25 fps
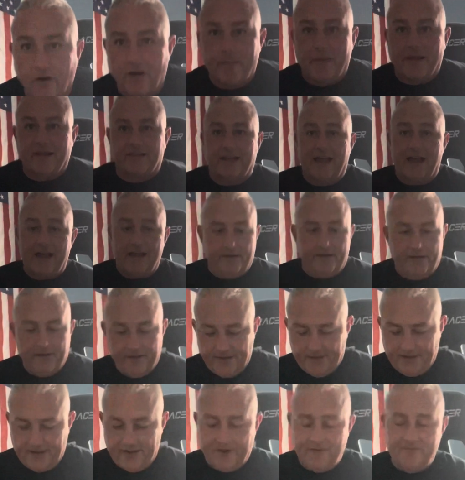about that.
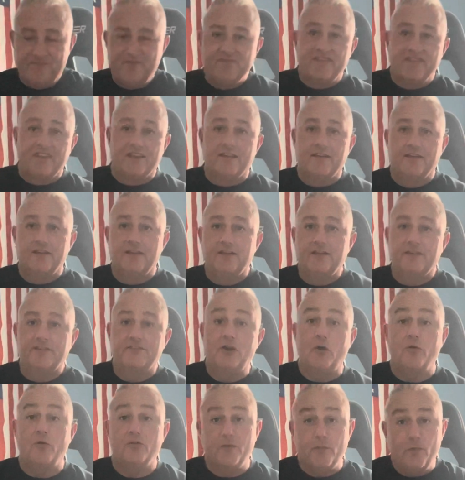
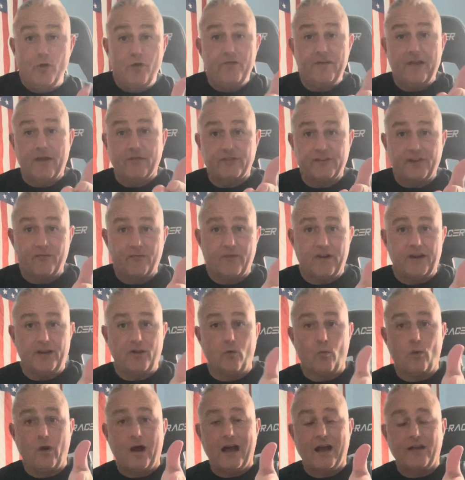So the movie I was getting ready to
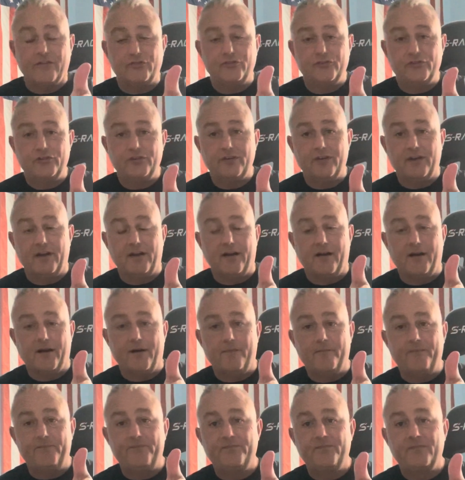watch,
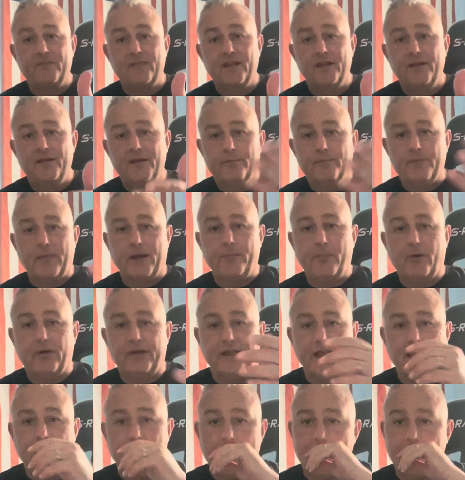my
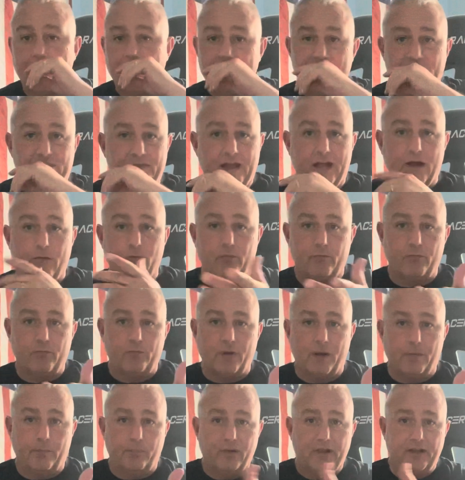buddy Al, that
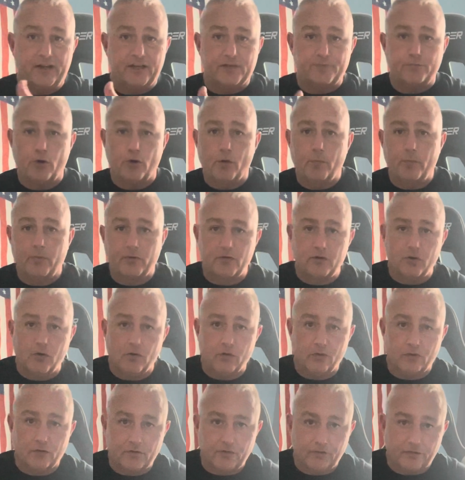I'm playing this
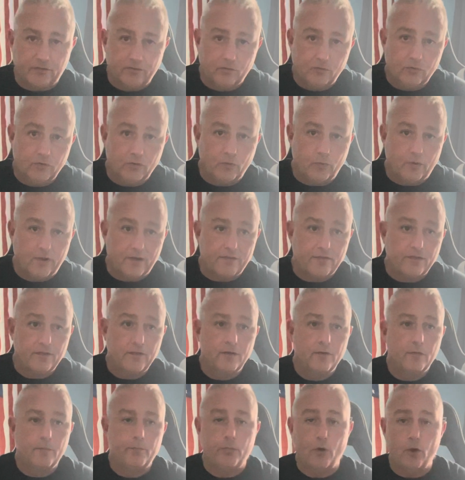Call of Cthulhu with,
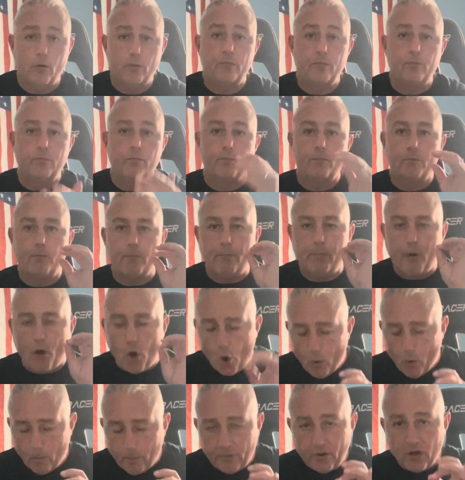
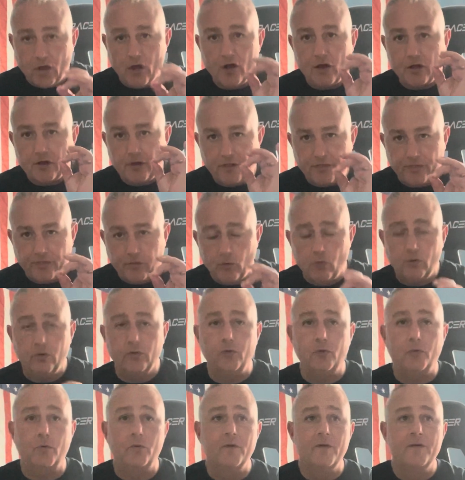Pulp
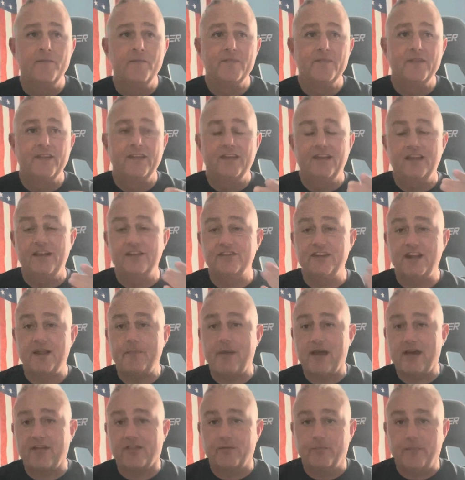Cthulhu is in the
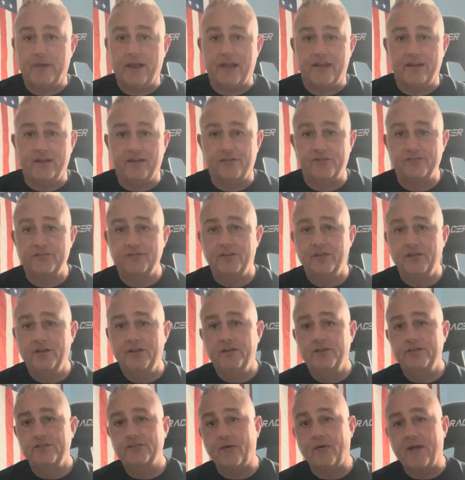Mouth of Madness.
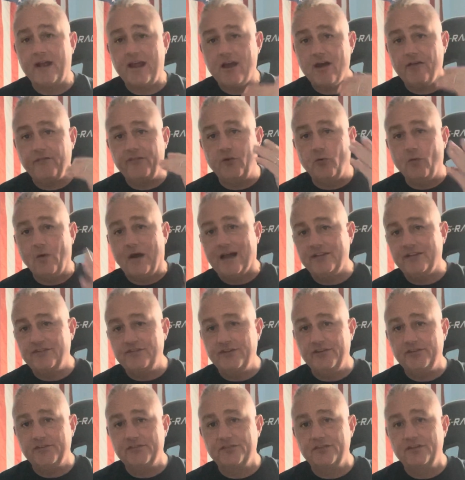So Al, if you watch
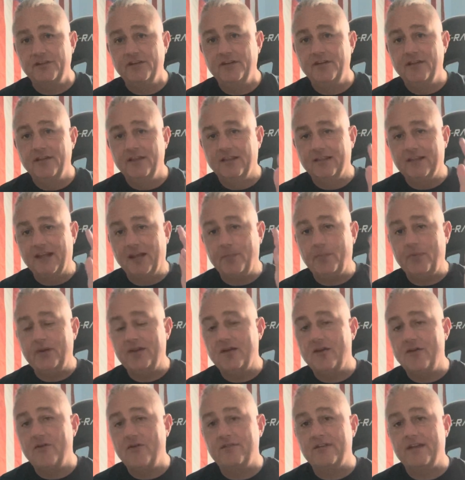this, let it be
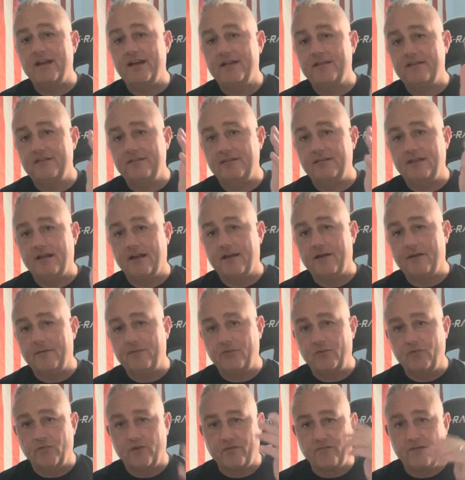known that I'm
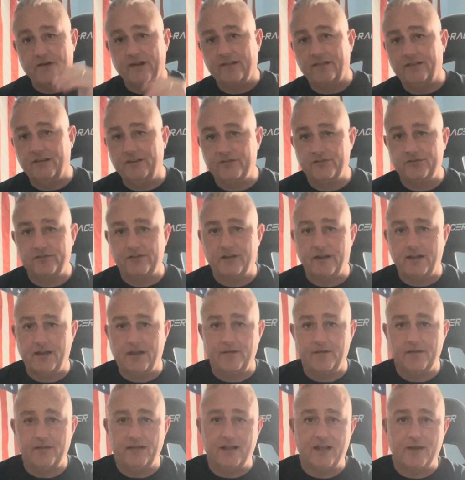going to rent this
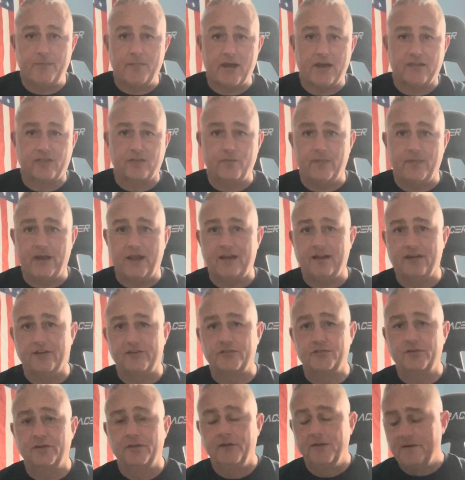in the Mouth of
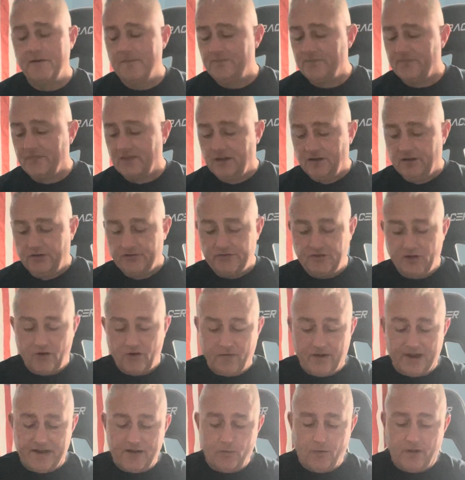Madness. So
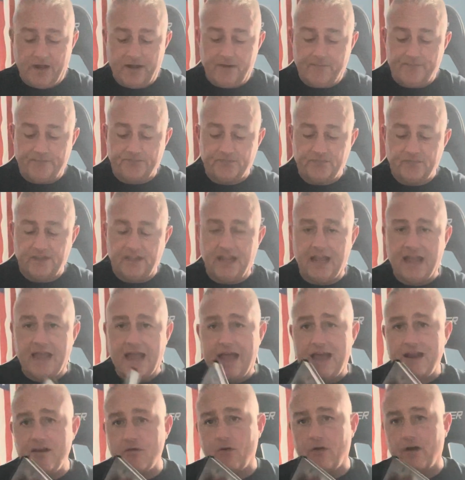anyway, the
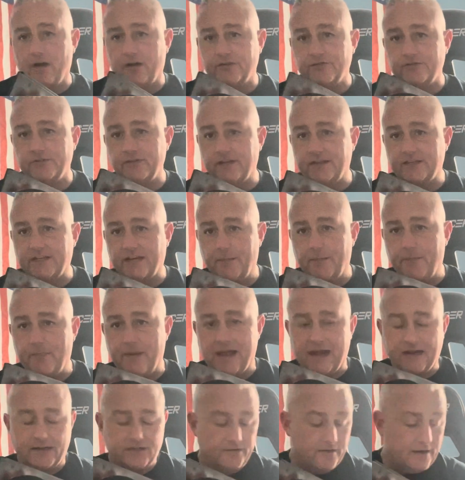Anarchs, as I get
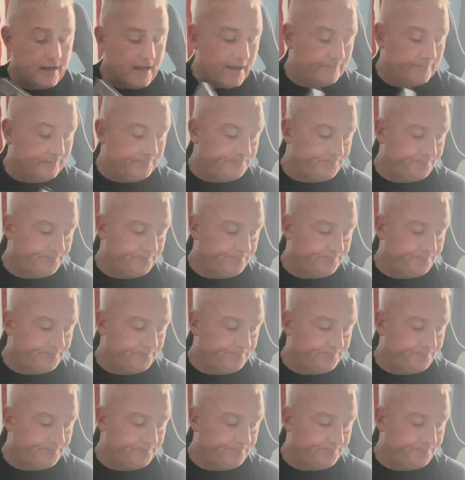back to that,